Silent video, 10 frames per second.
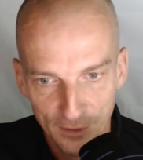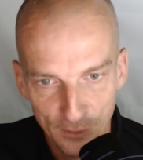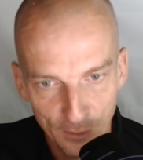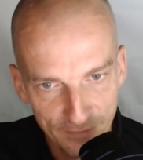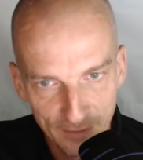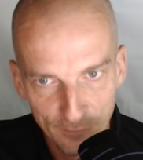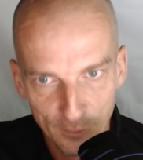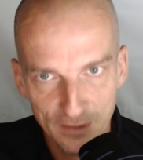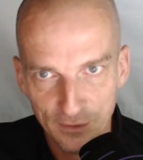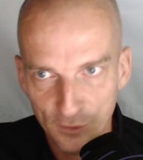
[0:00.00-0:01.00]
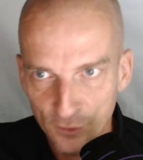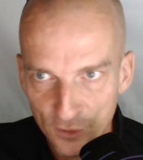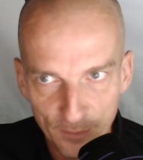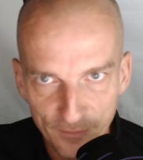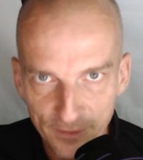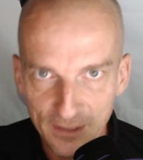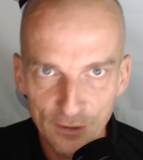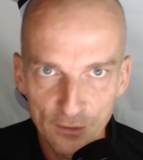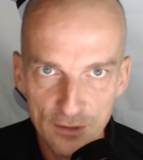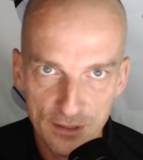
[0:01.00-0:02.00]
your favorite YouTube
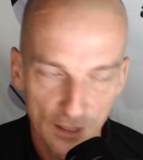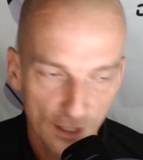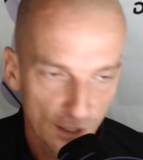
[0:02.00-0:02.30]
videos